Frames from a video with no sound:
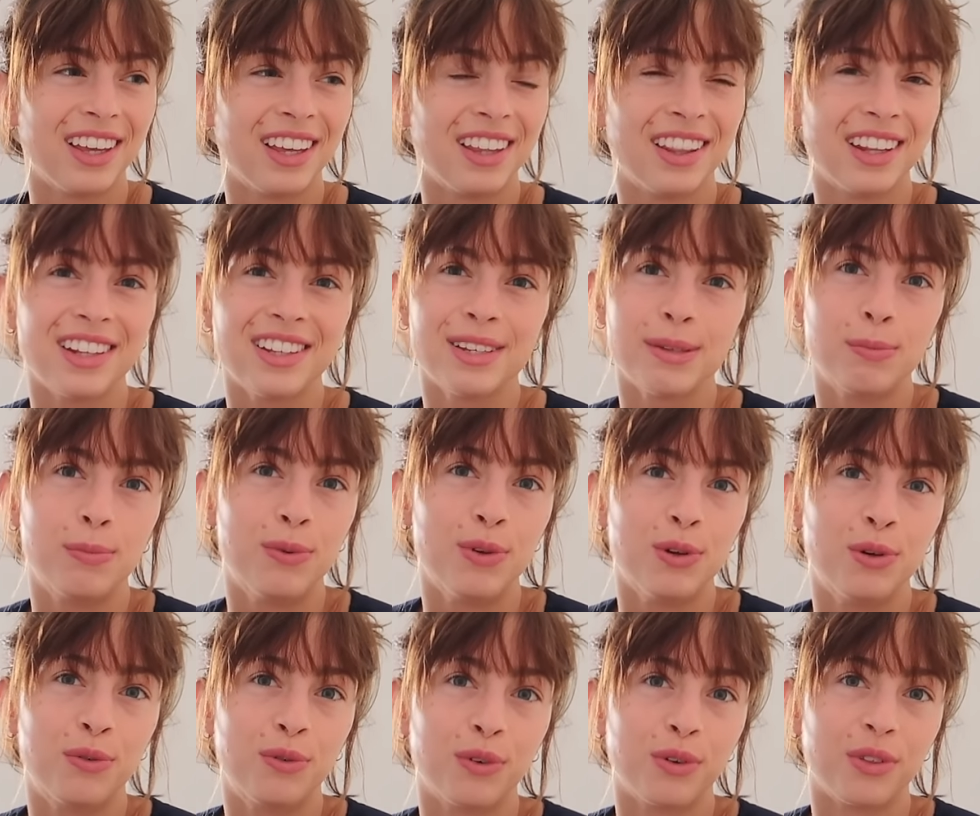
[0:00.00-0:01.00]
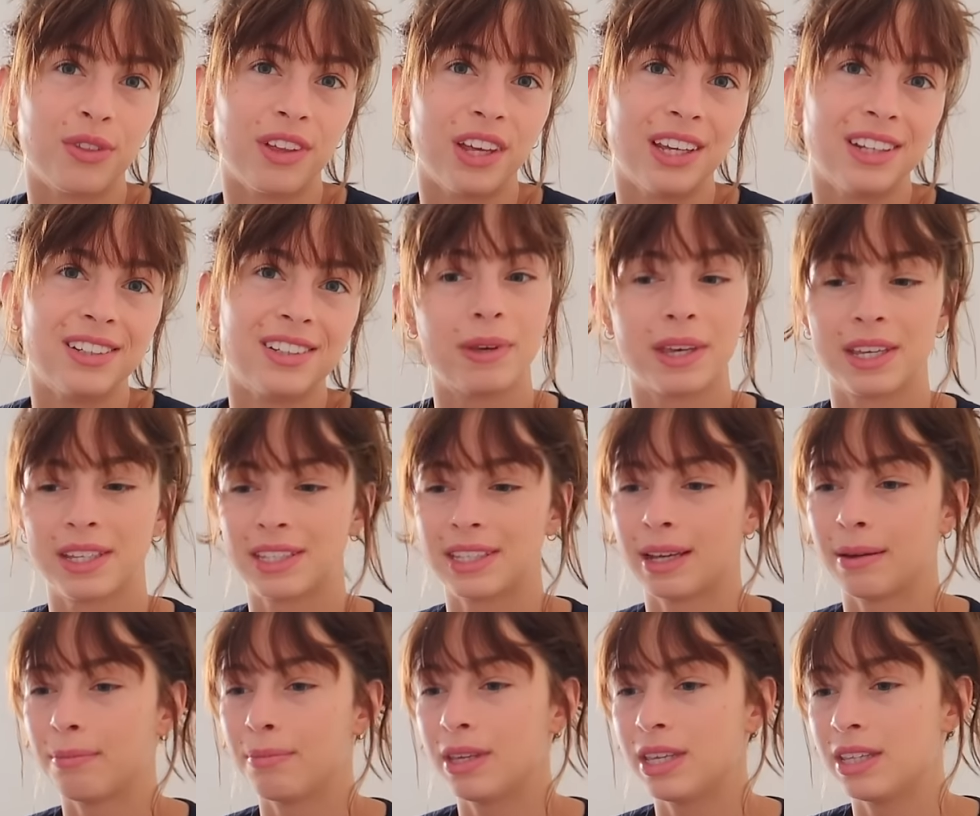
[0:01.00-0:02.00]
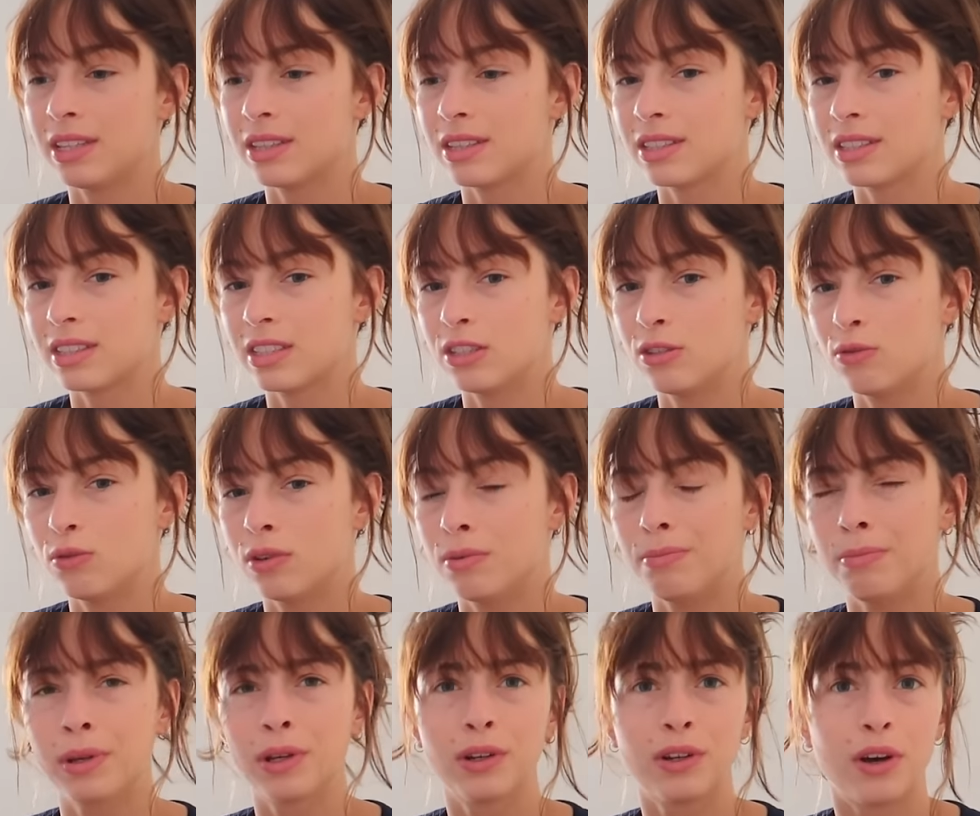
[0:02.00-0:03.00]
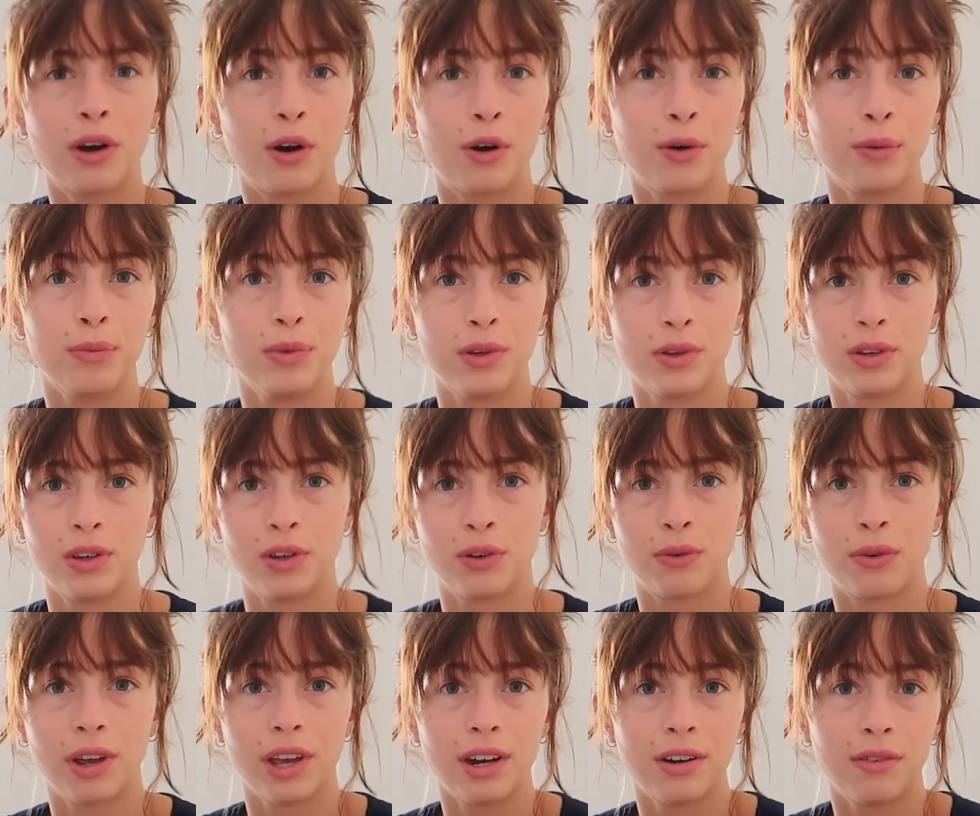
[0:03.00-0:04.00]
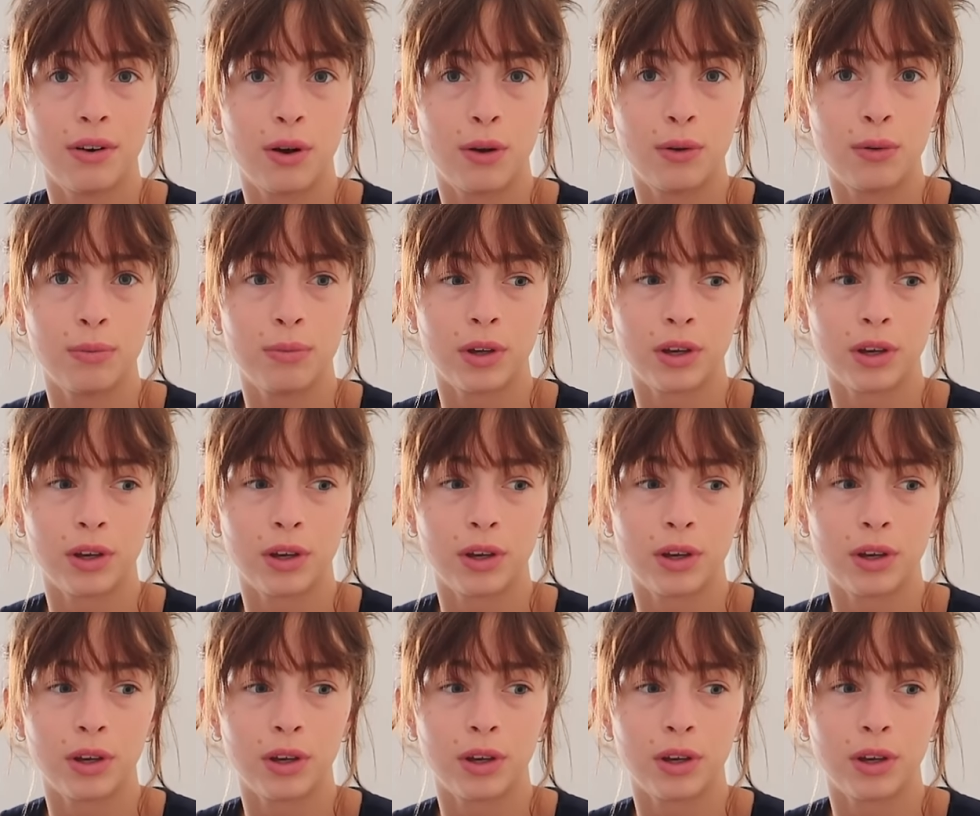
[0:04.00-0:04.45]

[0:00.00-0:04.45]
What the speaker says: And that's a beautiful thing because that means you can build a home, you can create a home.